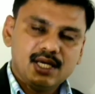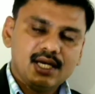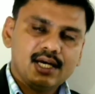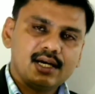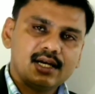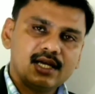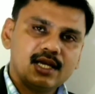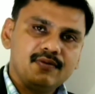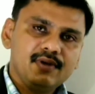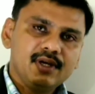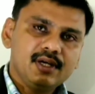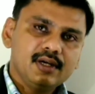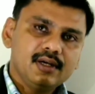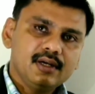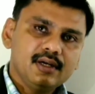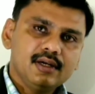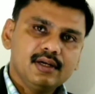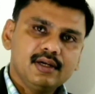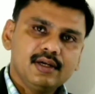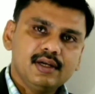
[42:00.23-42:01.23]
They are
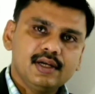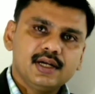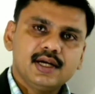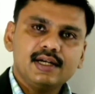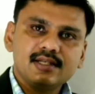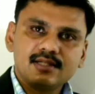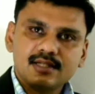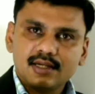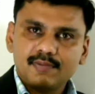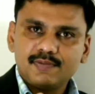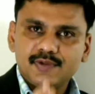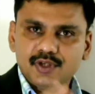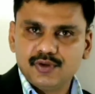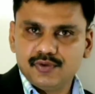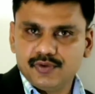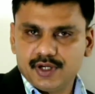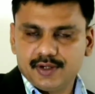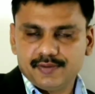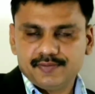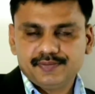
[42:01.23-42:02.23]
giving in a
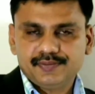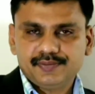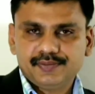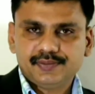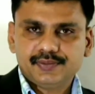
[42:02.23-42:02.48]
descriptive way.